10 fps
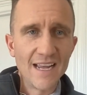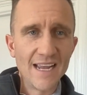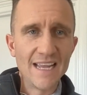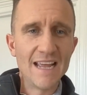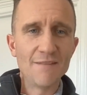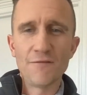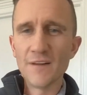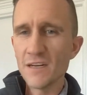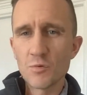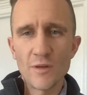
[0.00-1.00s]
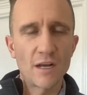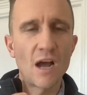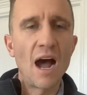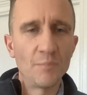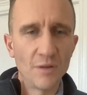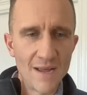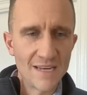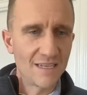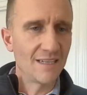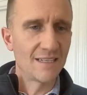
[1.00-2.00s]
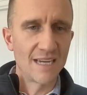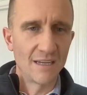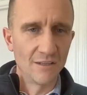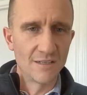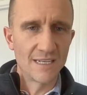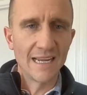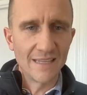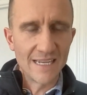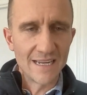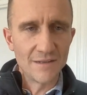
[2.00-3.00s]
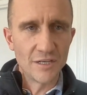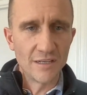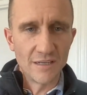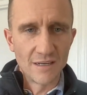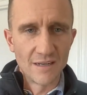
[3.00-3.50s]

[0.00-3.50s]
And then finish with a compliment to the sellers and the agent,